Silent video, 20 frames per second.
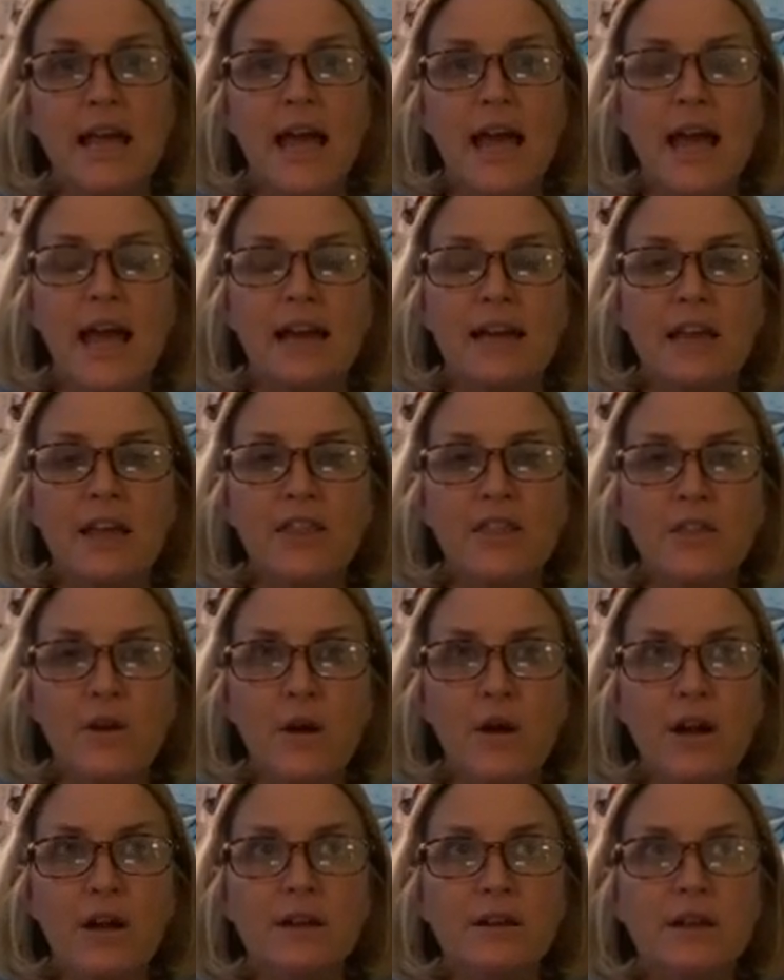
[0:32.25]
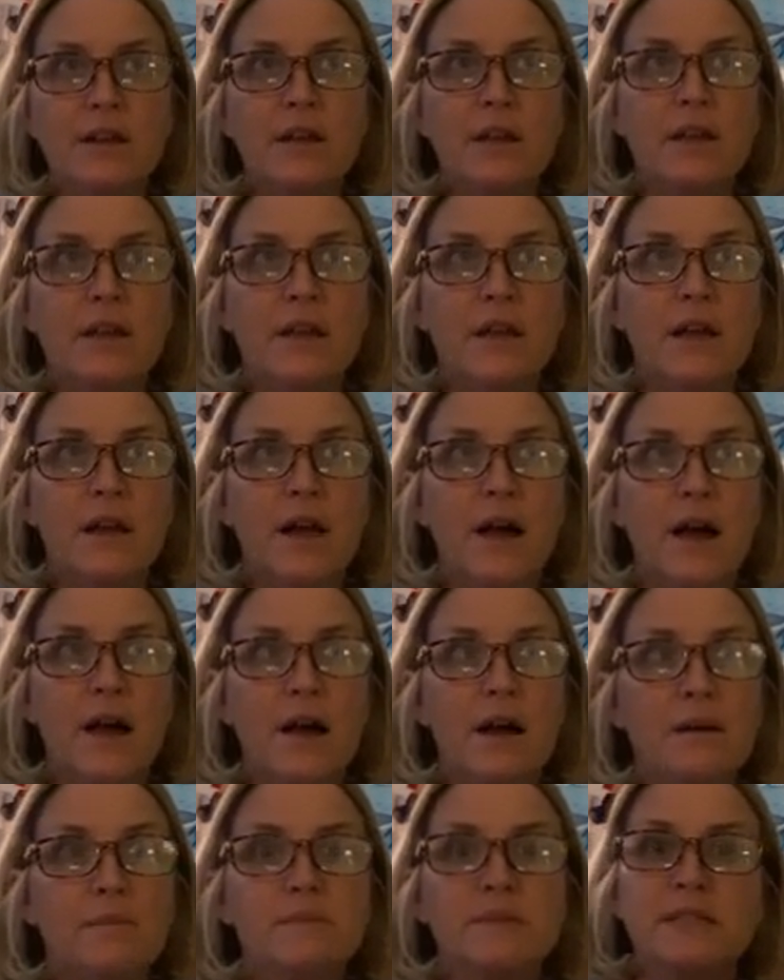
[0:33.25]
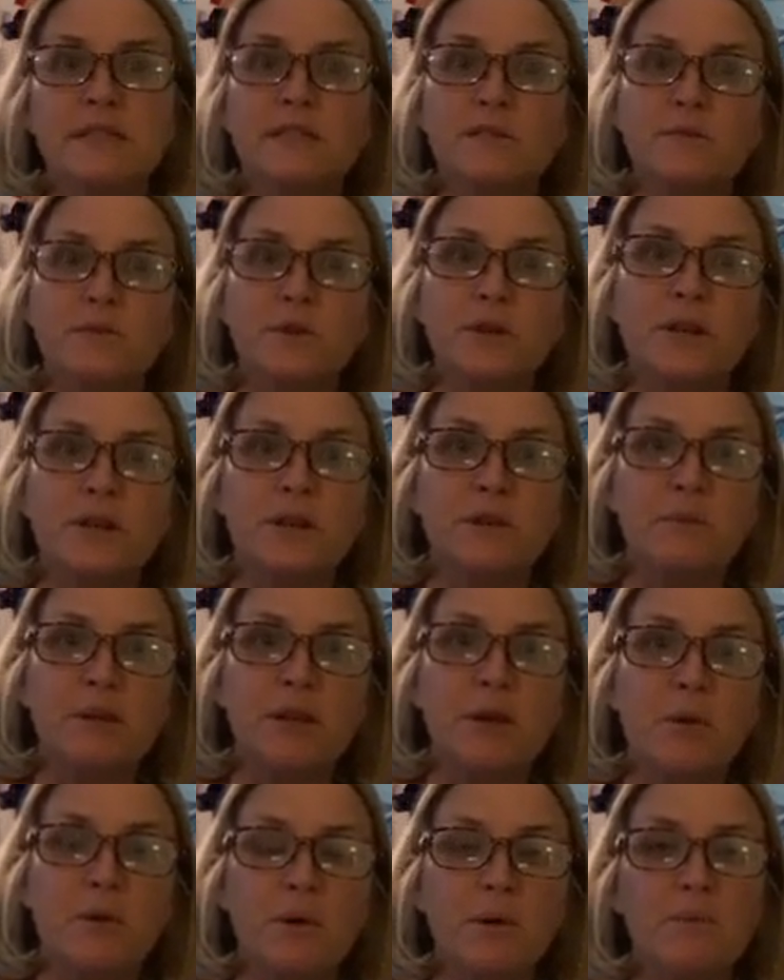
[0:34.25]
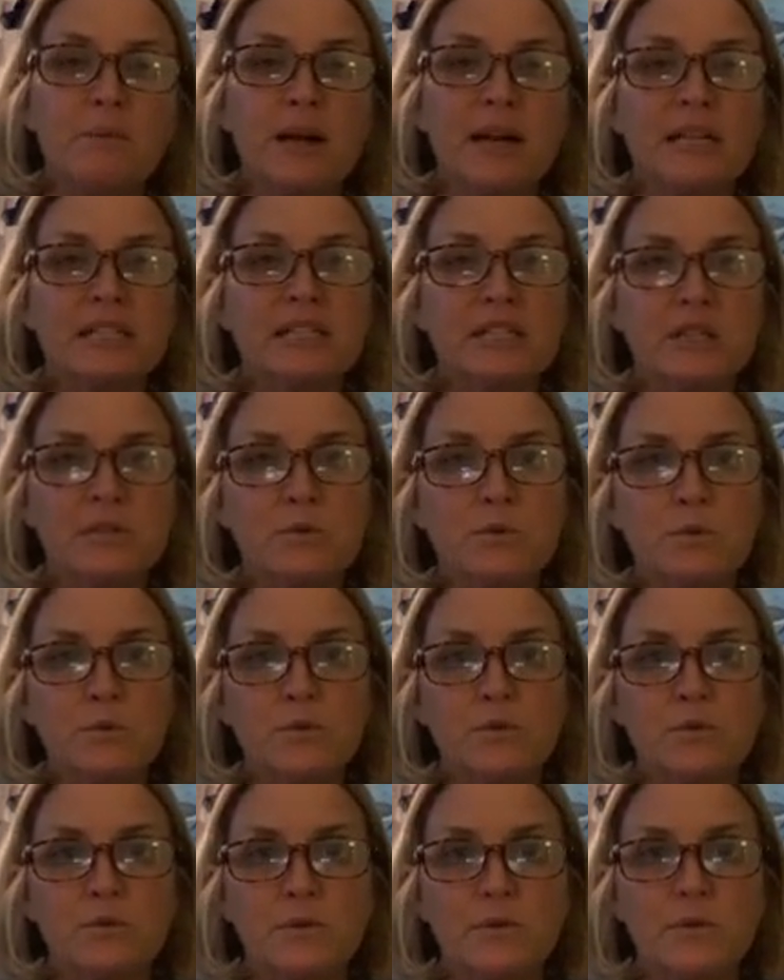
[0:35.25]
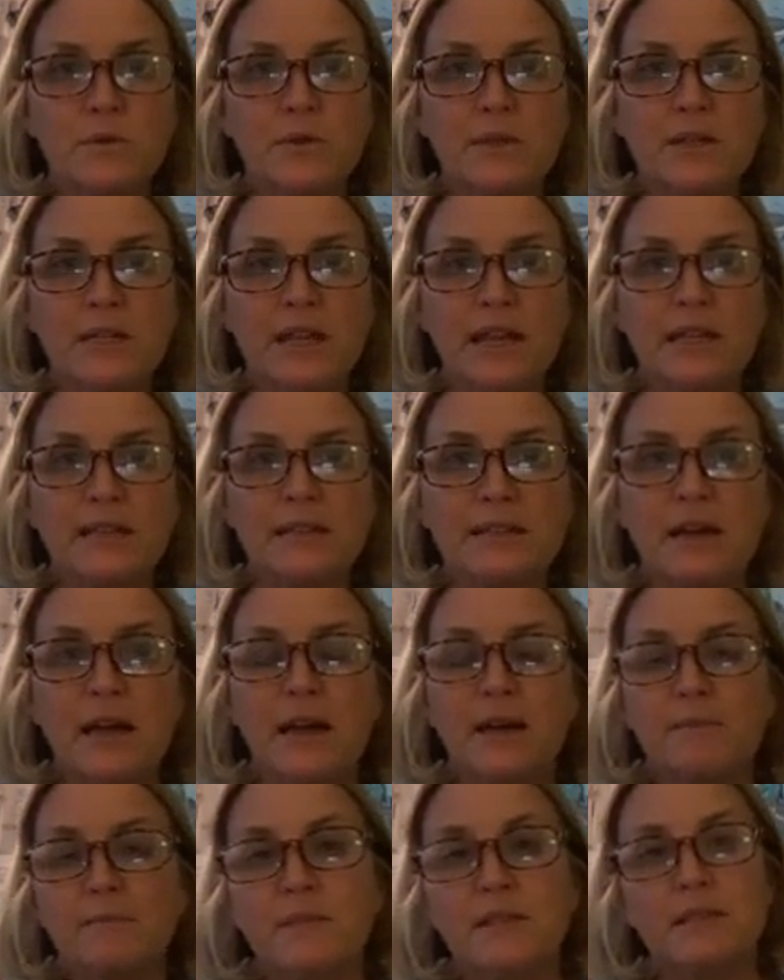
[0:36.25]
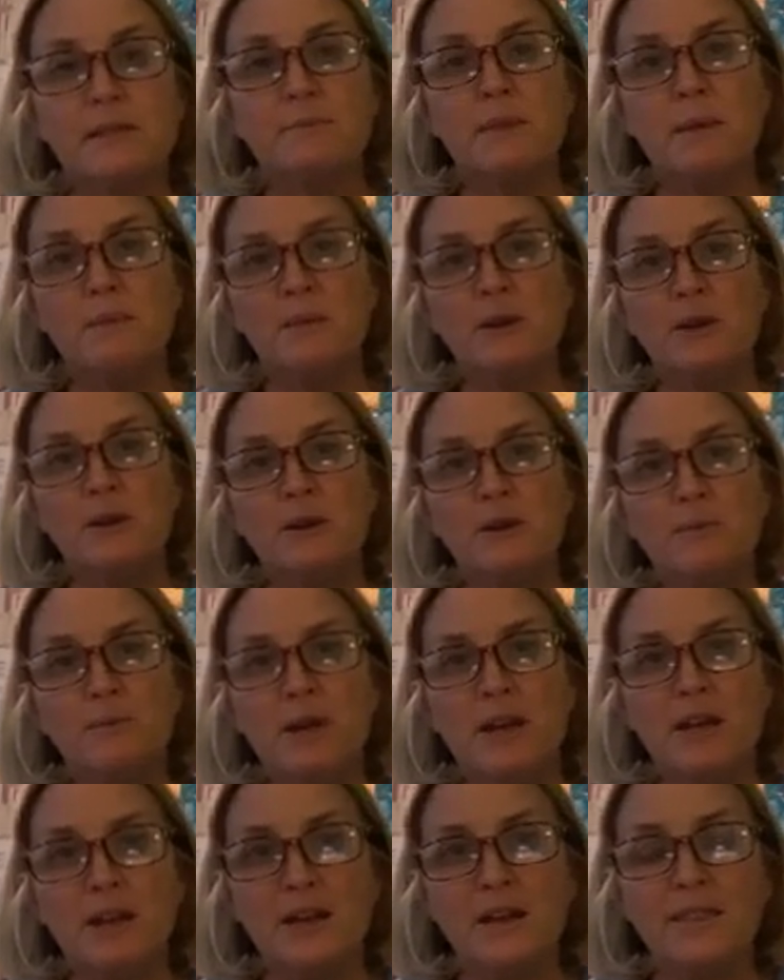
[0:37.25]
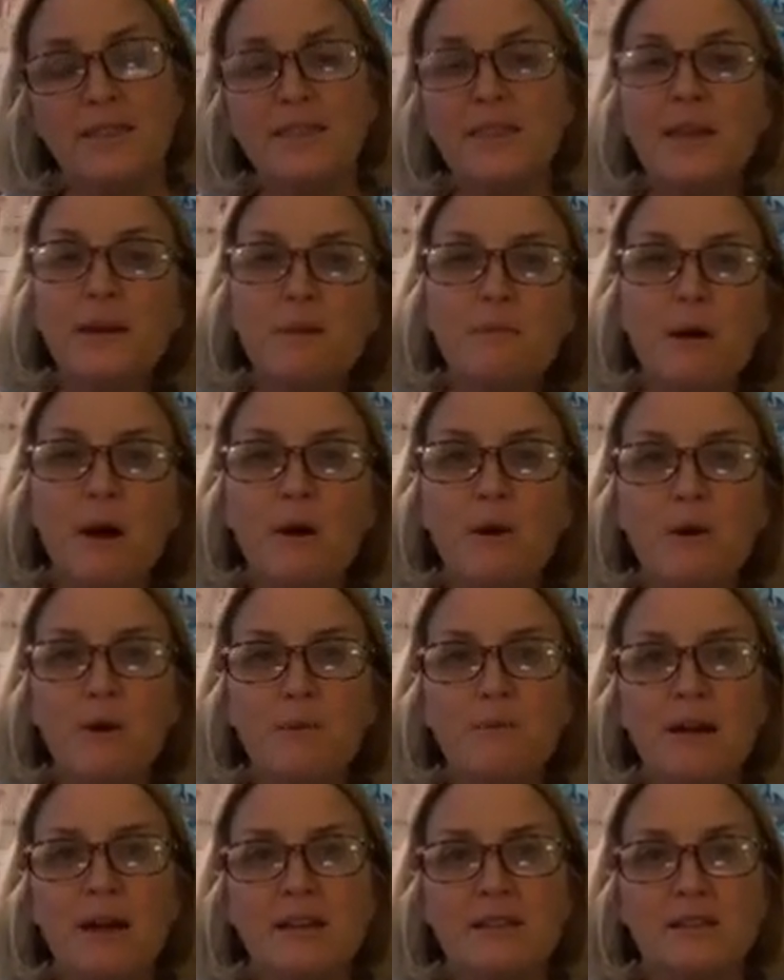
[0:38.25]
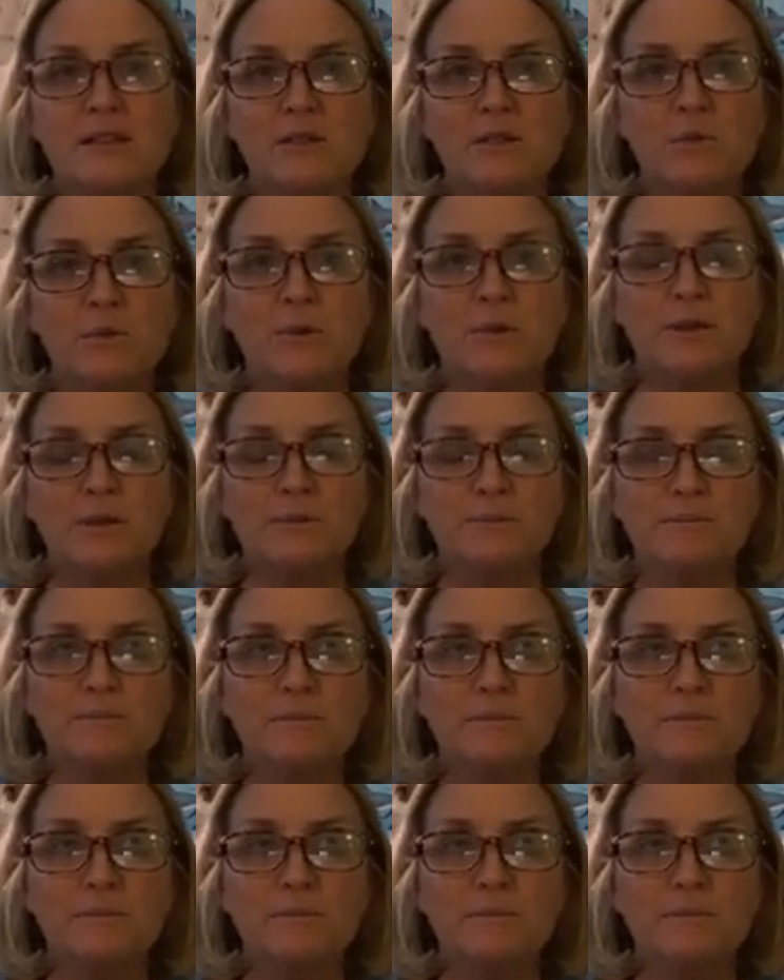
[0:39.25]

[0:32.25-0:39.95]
And I thought, since we're going to be going back to school soon, that this might be a good way to think about going back to school.